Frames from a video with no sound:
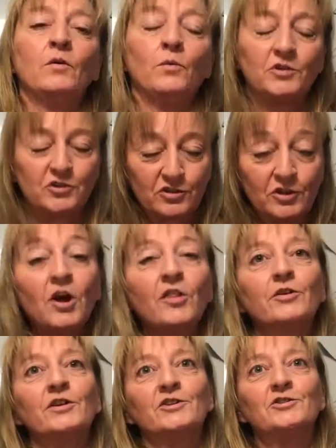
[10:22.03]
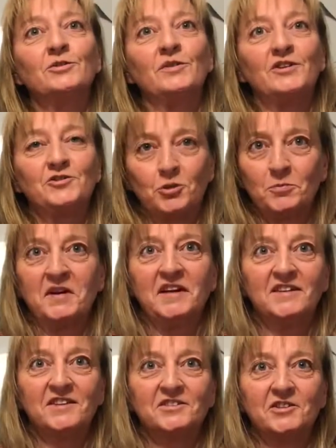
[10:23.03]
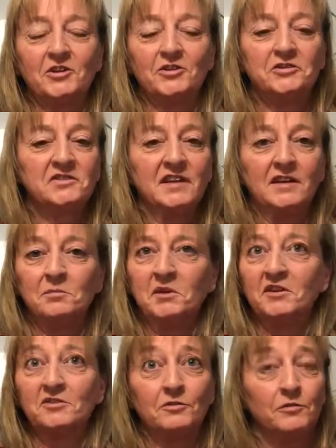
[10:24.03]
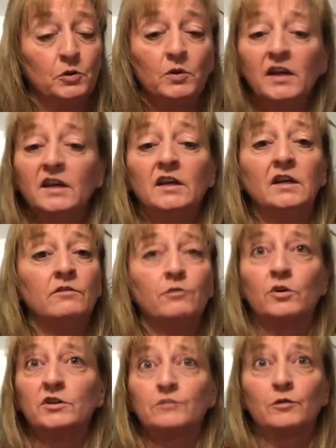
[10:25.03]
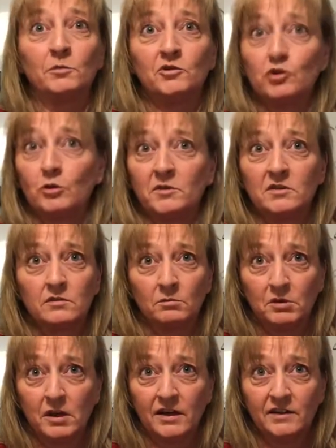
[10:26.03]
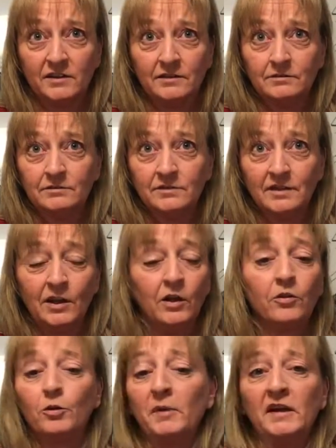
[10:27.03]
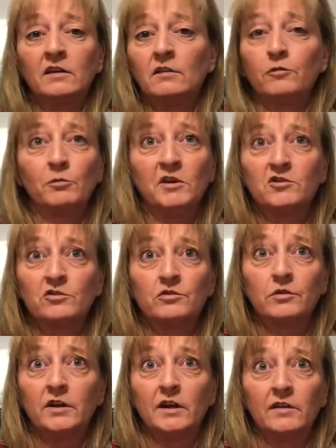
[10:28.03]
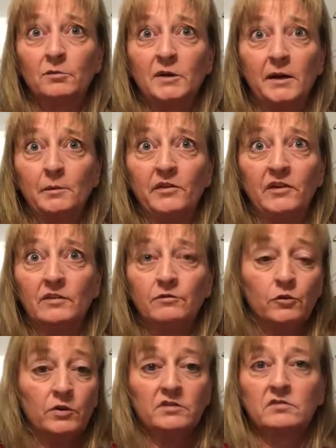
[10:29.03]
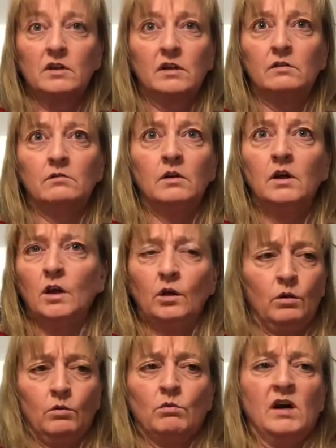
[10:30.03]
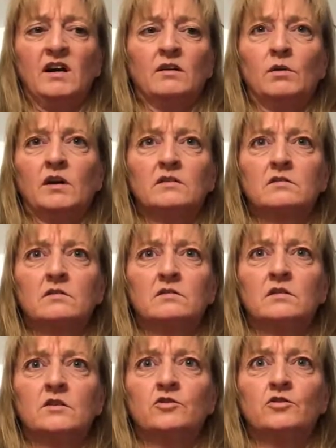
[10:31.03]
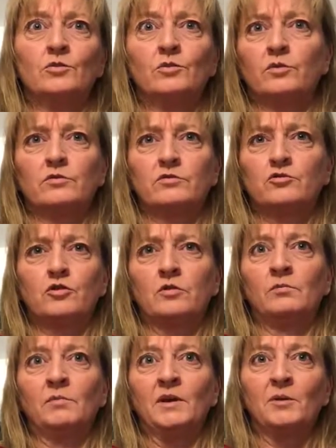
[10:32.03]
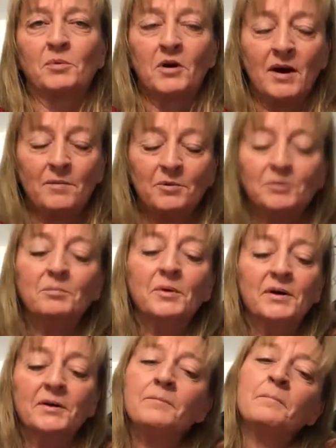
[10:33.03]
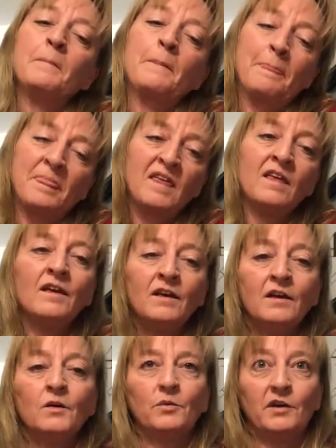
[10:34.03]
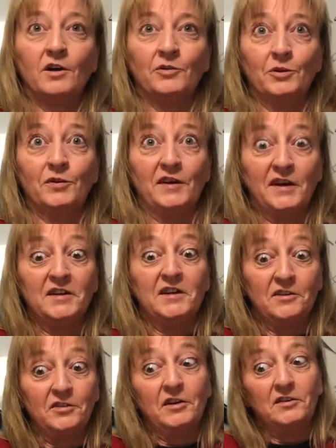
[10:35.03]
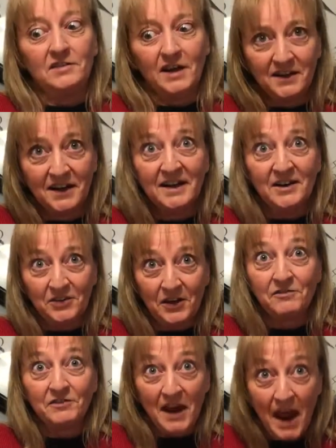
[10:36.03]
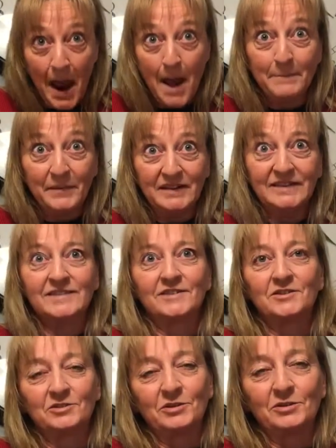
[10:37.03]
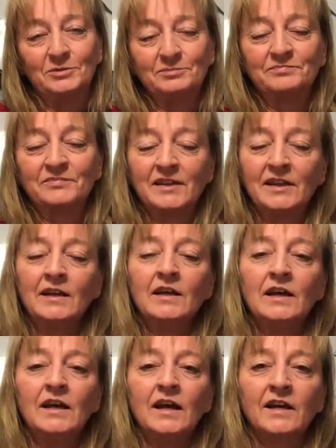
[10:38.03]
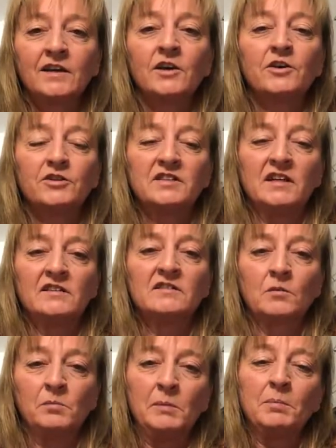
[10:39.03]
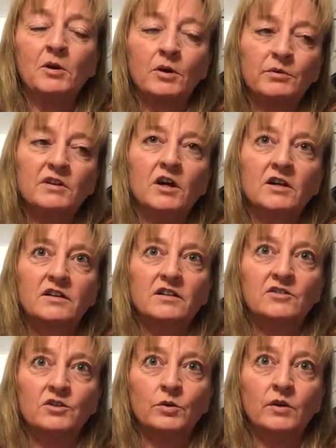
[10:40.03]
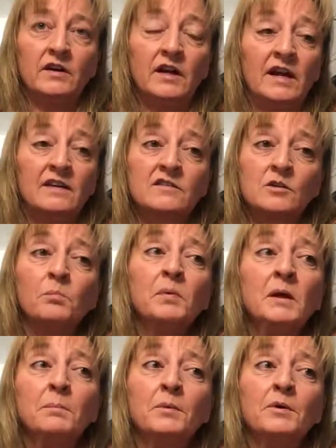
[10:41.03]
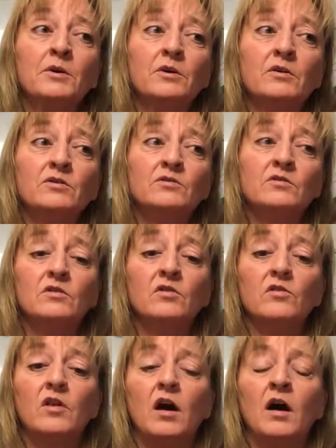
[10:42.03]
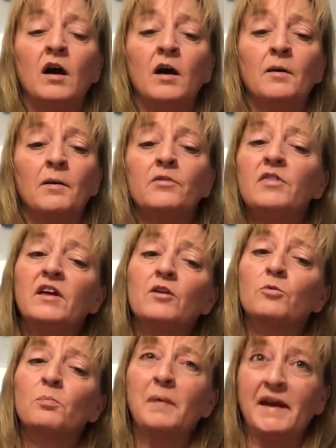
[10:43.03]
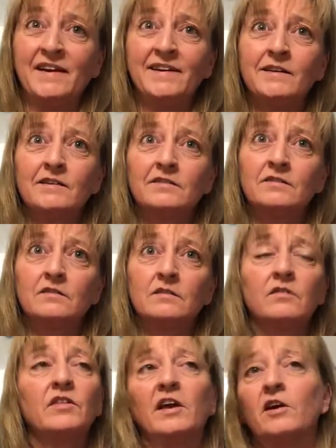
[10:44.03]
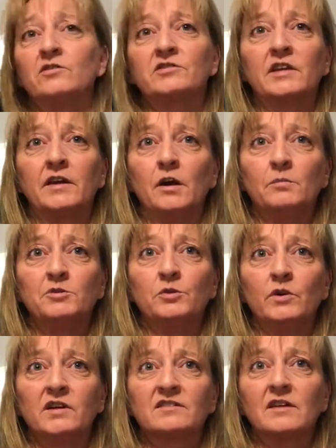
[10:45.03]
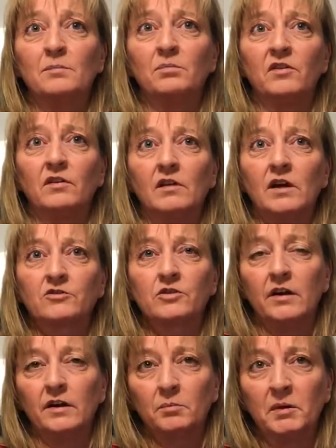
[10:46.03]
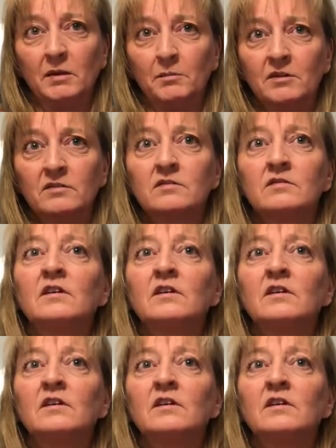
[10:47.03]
which is another issue that Germany doesn't understand, because if you get an invoice from a German supplier, their bank information's right on the bottom of the invoice. They don't, why is this an issue? There shouldn't be a problem, but we all know that identity theft happens. So I can understand some people are reluctant to it, and some people, their banks, they aren't set up to accept the electronic payments.